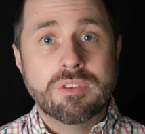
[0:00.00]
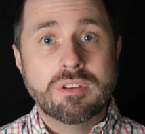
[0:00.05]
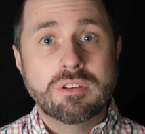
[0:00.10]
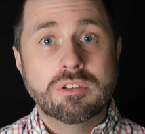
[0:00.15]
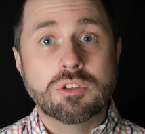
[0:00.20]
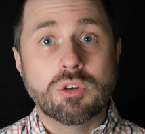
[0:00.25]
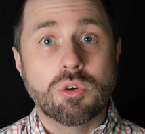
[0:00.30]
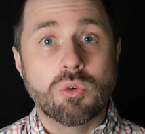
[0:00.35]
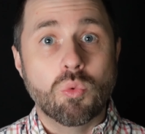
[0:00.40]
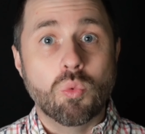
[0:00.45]

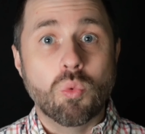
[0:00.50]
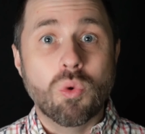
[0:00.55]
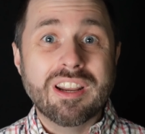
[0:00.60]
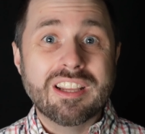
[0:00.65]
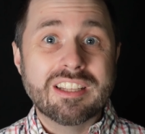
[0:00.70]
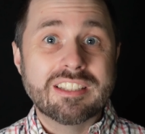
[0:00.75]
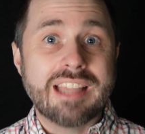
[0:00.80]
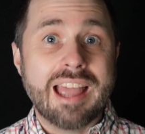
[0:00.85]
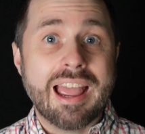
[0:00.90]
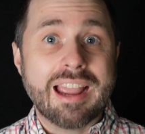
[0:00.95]
So what
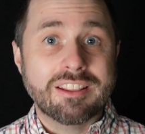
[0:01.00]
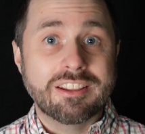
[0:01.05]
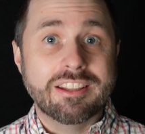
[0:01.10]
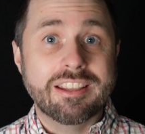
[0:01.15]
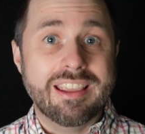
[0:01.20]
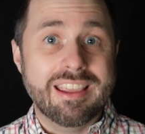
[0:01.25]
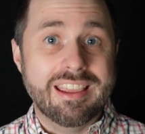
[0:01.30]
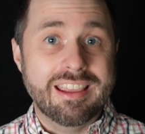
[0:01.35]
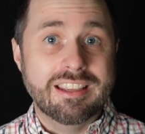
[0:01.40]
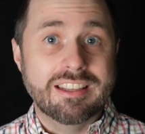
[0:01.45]

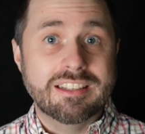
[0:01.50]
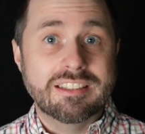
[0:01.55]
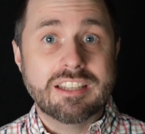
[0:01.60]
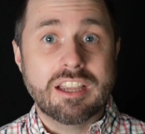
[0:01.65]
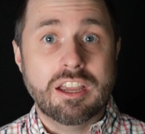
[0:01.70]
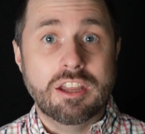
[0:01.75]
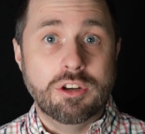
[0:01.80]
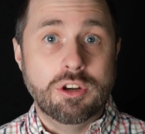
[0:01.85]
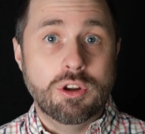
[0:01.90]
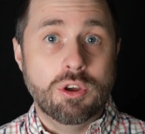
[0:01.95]
exactly is
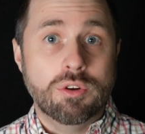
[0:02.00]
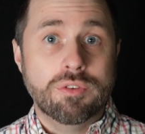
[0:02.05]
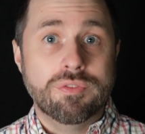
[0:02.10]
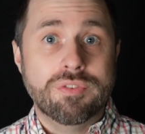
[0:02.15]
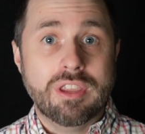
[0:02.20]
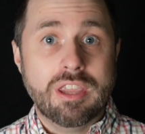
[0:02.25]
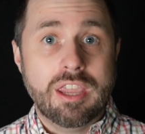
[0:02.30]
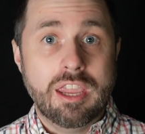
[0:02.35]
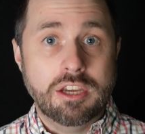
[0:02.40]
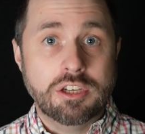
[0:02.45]
a
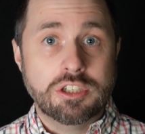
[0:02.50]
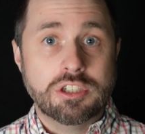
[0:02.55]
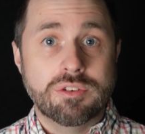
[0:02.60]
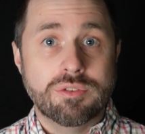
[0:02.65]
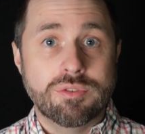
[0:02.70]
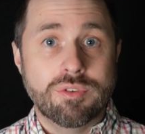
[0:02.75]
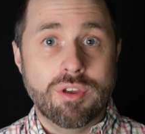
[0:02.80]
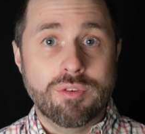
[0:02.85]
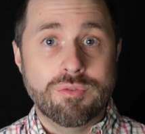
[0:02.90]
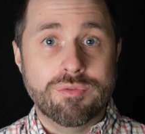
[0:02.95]

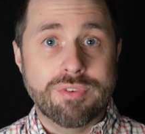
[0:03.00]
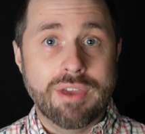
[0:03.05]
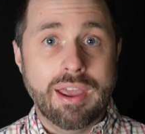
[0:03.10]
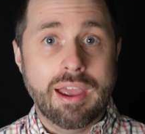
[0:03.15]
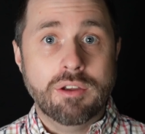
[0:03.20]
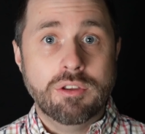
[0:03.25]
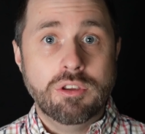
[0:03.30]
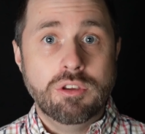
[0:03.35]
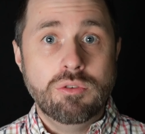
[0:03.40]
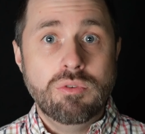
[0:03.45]
notification
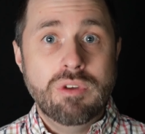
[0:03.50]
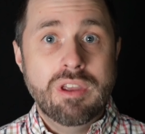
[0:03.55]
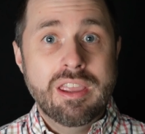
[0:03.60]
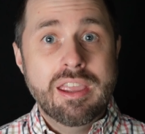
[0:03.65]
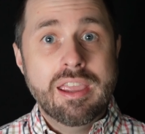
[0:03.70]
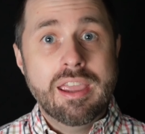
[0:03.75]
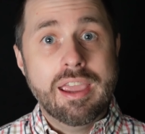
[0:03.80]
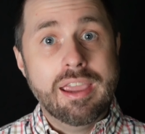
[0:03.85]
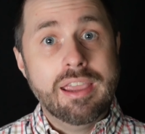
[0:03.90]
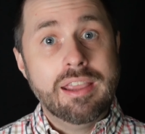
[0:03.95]
value,
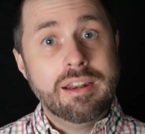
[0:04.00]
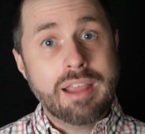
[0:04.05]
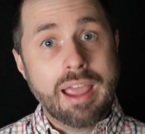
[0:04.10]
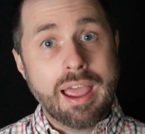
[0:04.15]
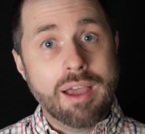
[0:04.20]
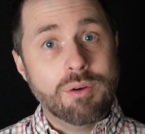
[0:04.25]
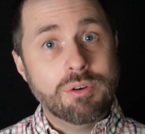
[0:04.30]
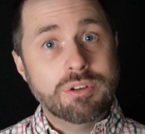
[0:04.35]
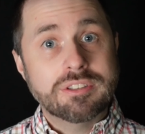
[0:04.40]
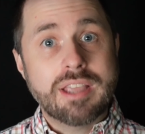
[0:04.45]
and
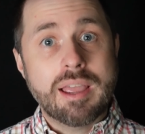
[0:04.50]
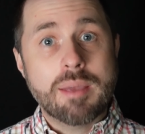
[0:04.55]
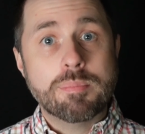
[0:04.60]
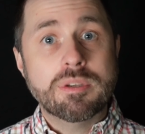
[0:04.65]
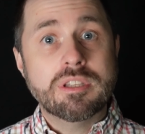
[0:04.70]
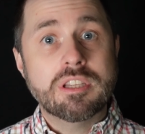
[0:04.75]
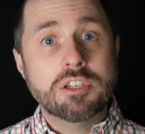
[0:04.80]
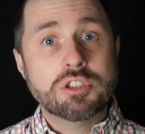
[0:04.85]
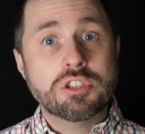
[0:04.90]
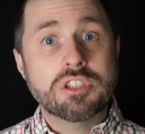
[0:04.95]
how is that
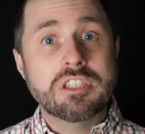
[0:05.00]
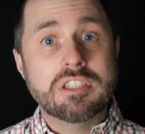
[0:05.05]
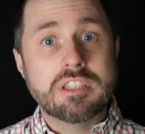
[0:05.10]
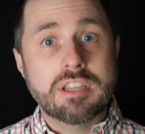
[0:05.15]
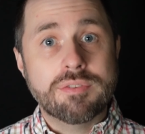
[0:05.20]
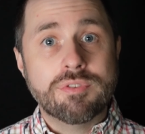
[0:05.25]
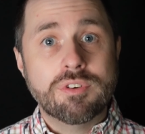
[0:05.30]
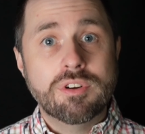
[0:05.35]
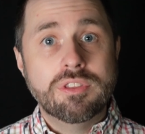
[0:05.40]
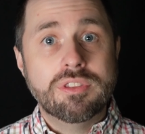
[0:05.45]
potentially
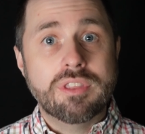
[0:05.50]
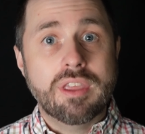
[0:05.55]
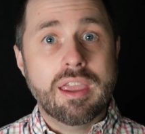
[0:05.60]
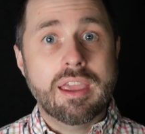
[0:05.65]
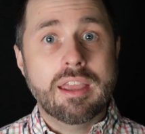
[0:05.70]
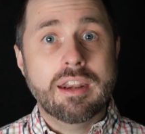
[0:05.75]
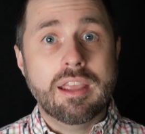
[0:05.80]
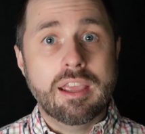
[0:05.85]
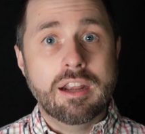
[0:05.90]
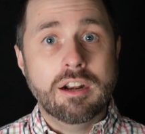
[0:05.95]
different
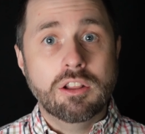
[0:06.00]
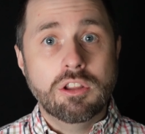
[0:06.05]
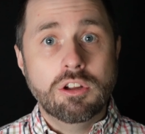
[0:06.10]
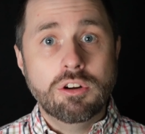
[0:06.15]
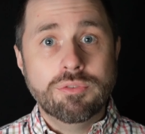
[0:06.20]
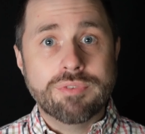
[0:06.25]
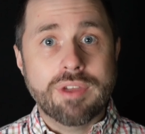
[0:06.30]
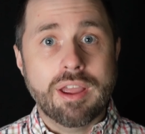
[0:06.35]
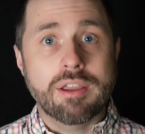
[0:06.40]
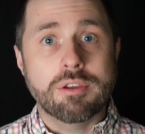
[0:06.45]
than an
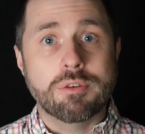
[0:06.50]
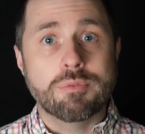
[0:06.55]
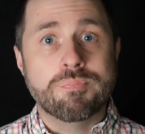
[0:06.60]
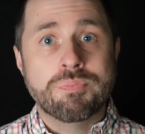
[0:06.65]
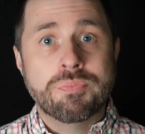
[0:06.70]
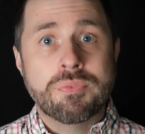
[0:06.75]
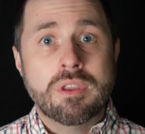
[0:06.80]
alert value?